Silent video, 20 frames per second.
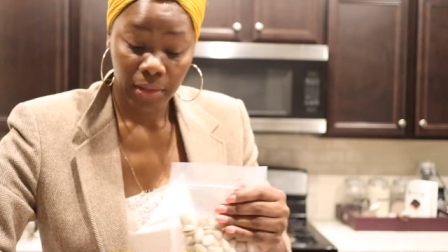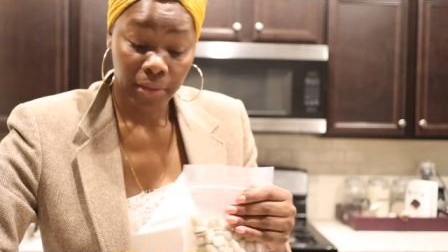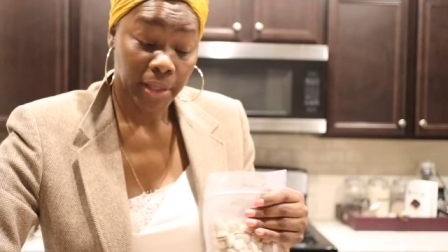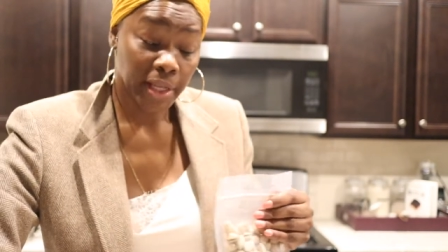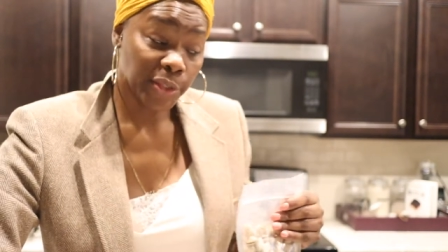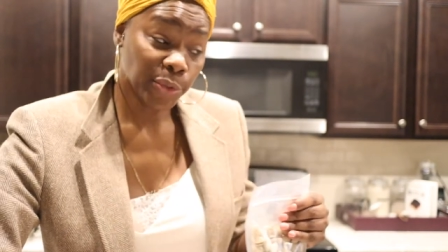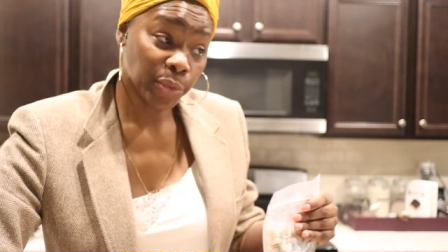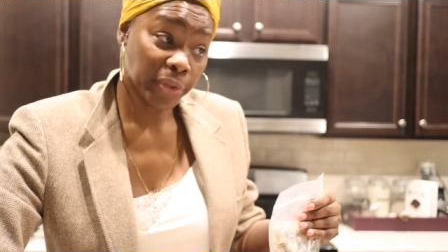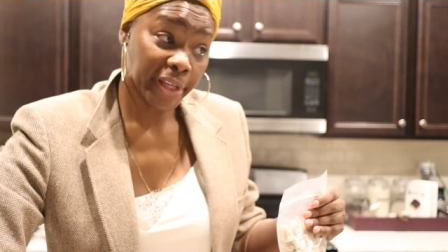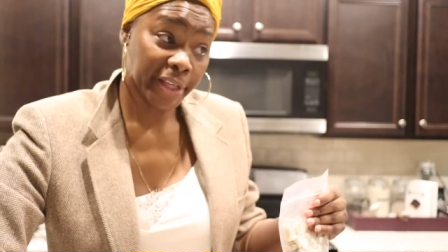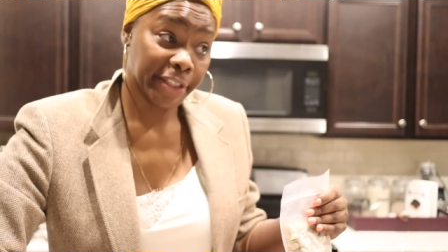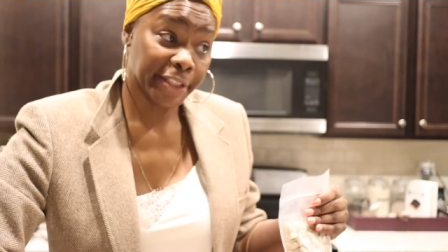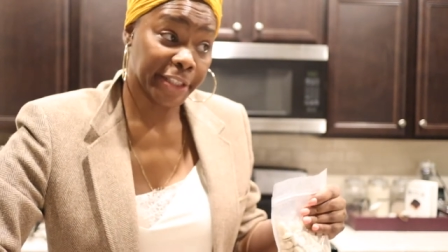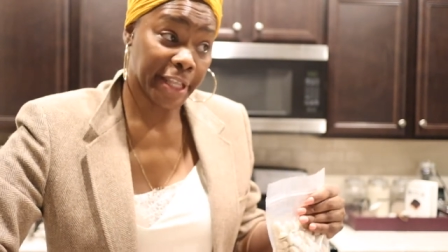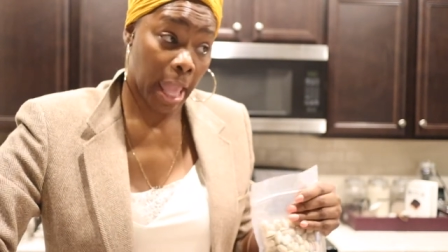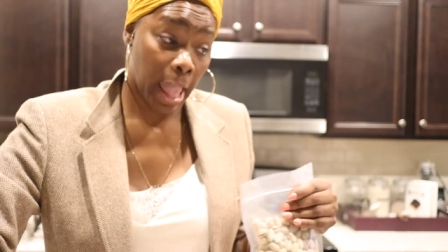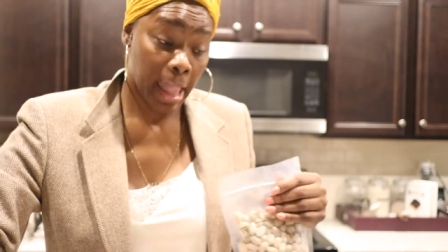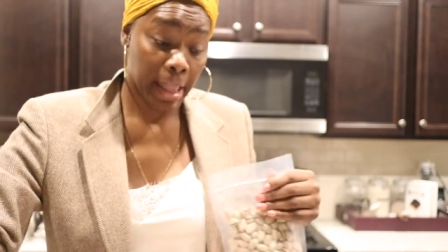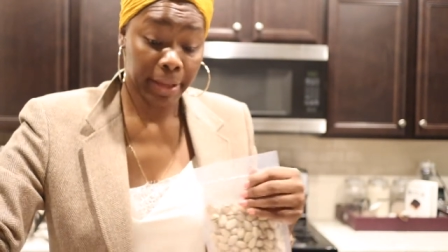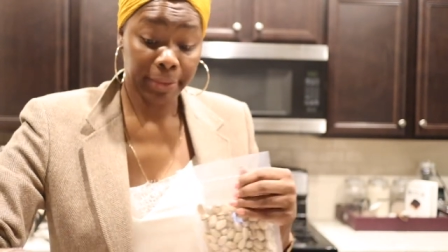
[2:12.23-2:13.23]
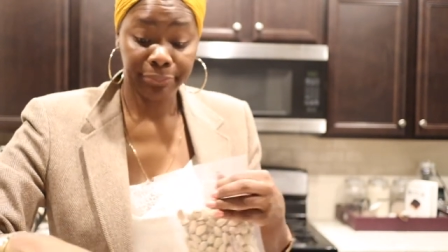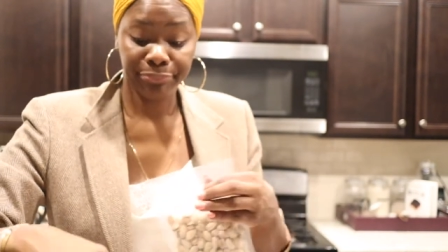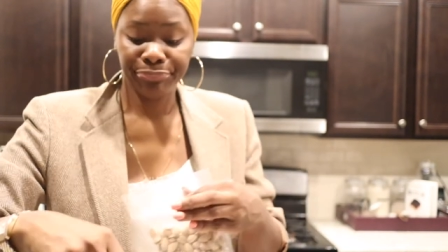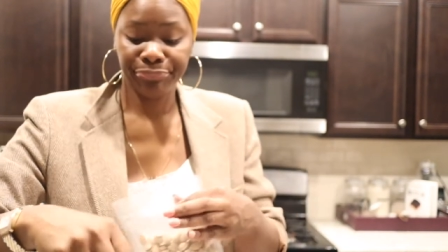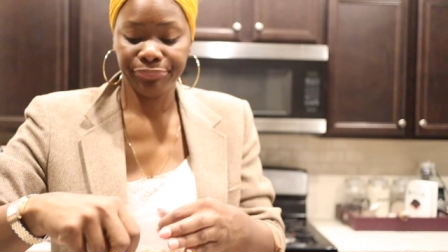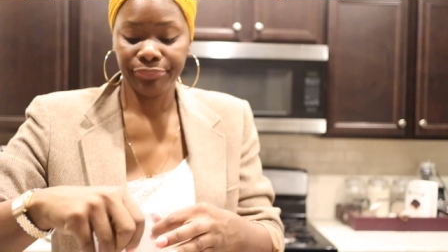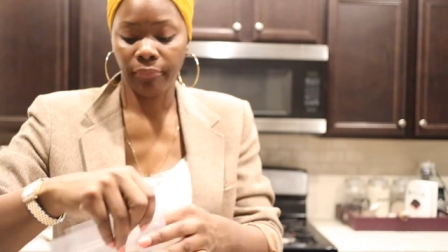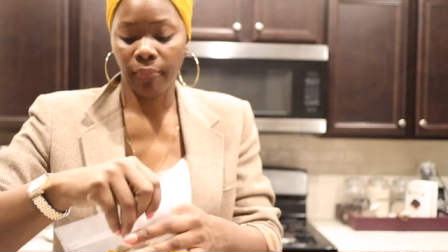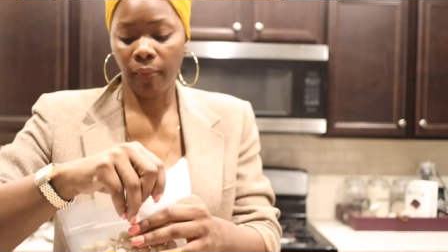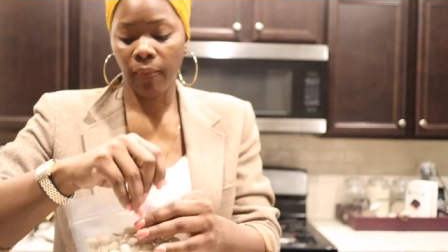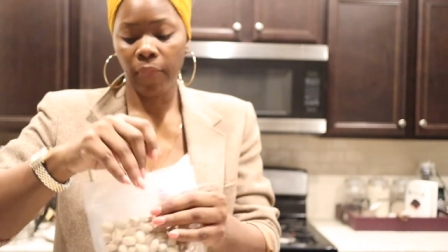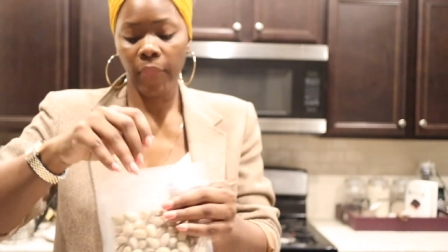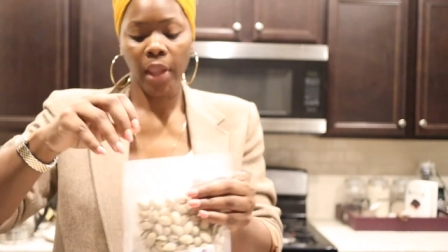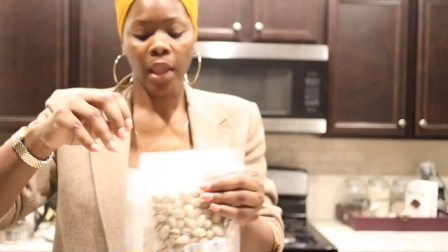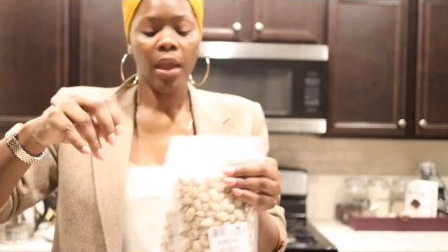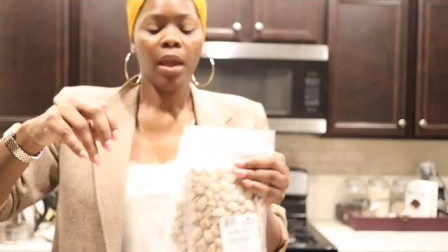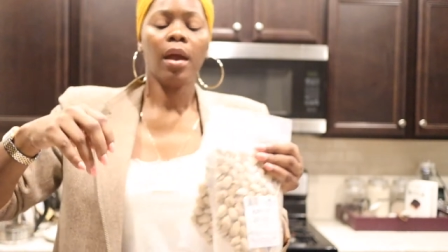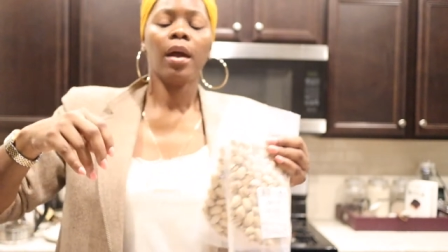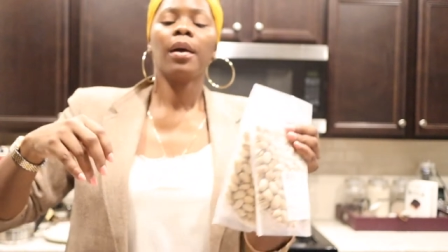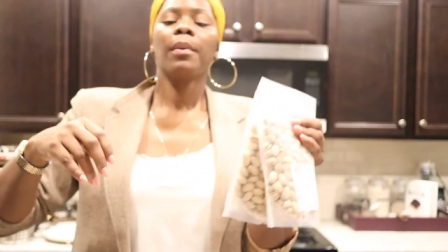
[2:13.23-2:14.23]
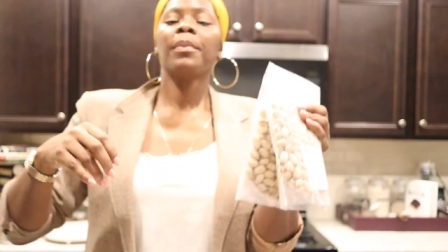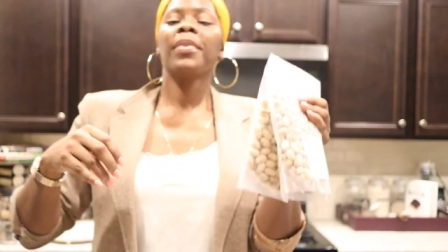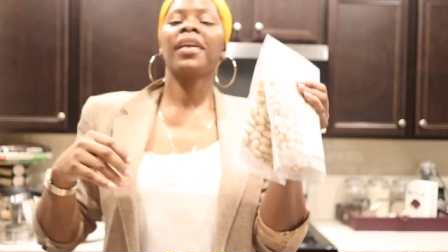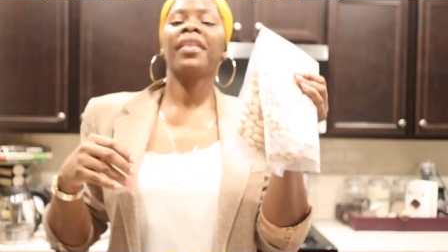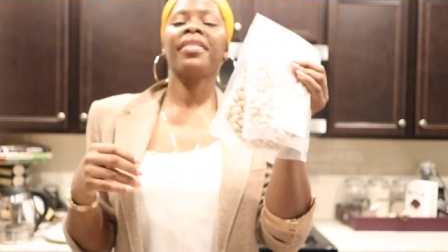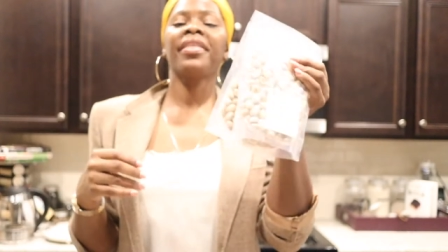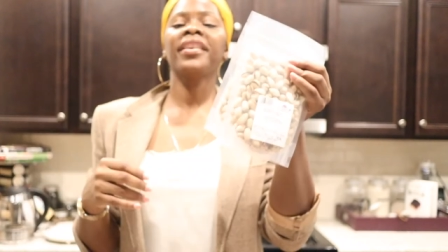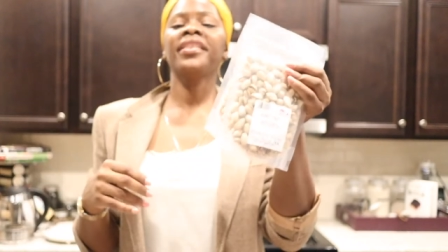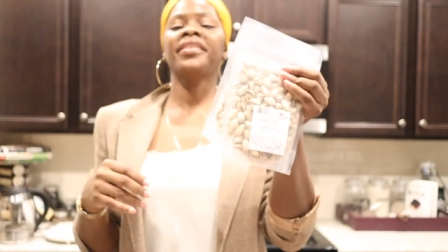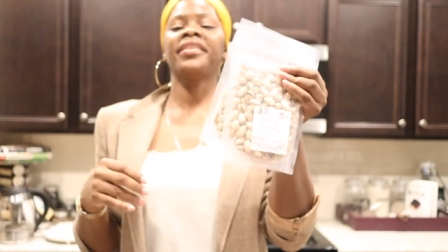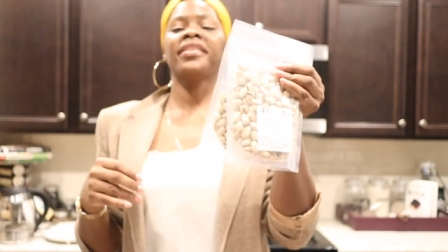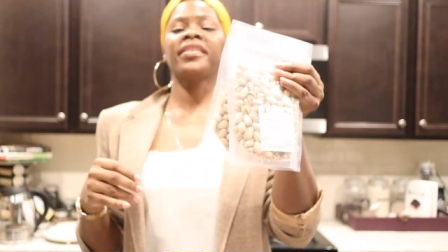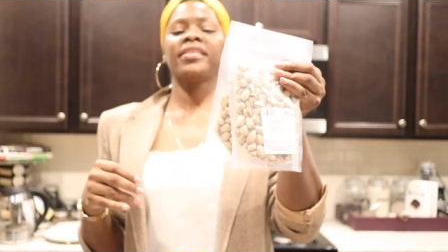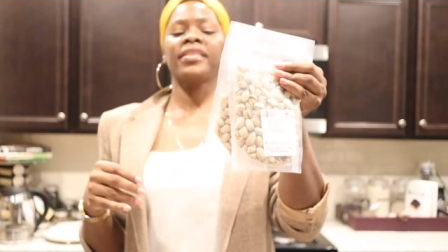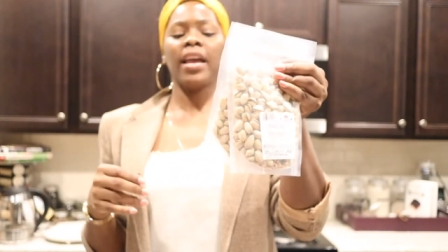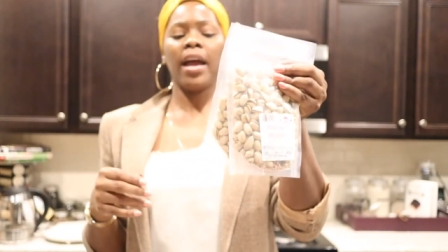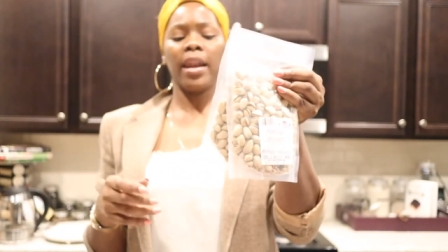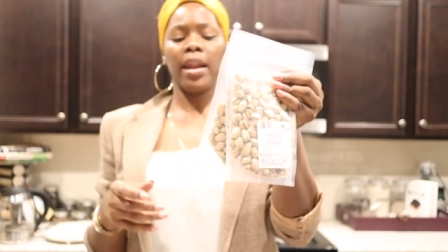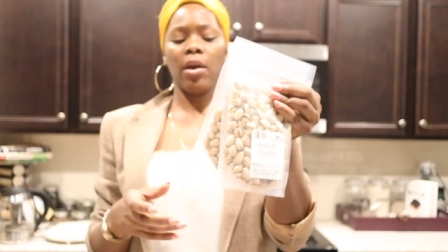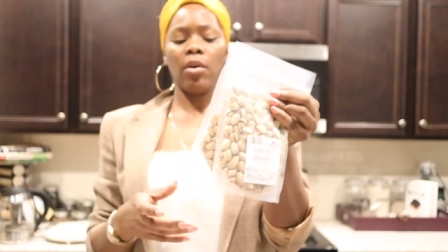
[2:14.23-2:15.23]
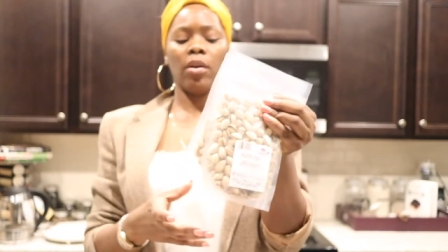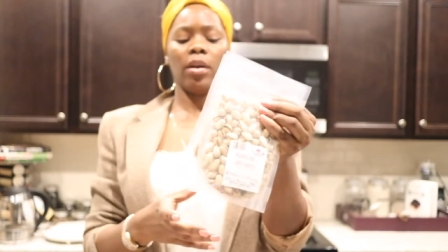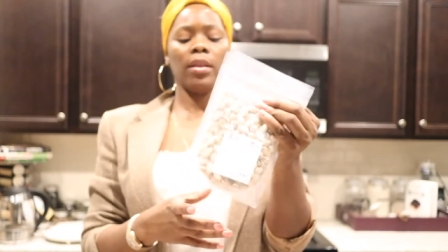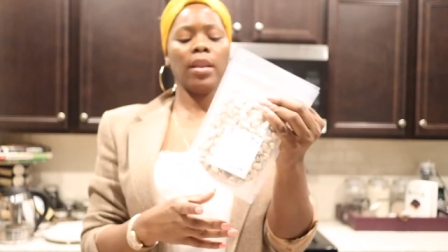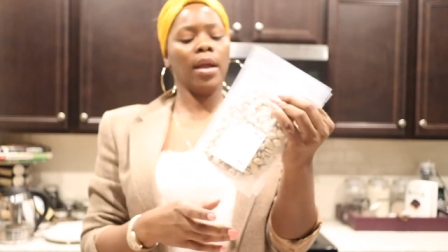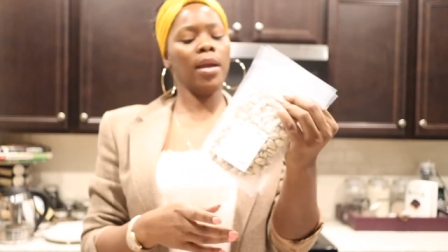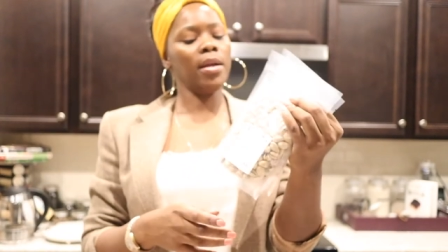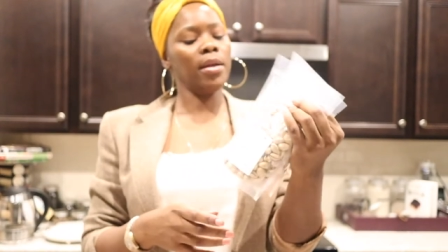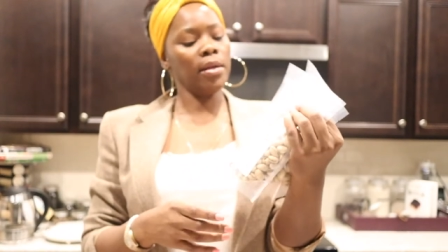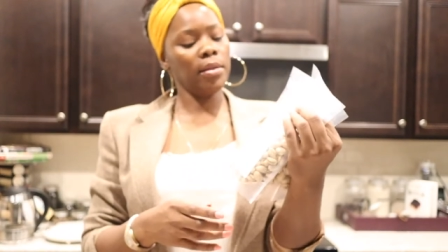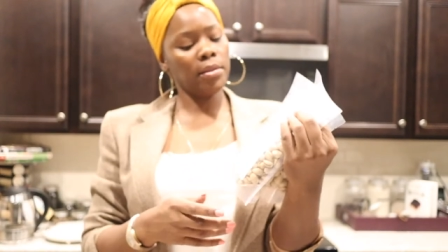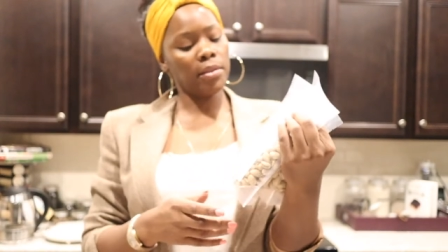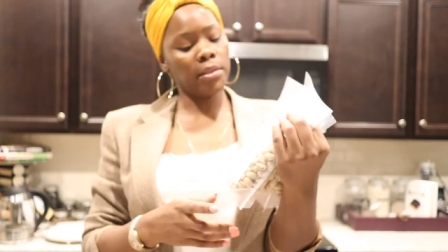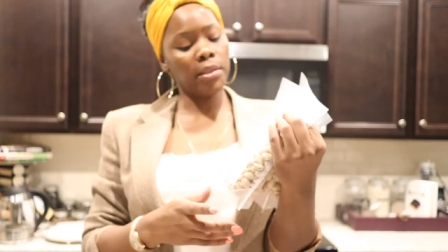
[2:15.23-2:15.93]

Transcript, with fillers: That's what they say. But this is not alkaline.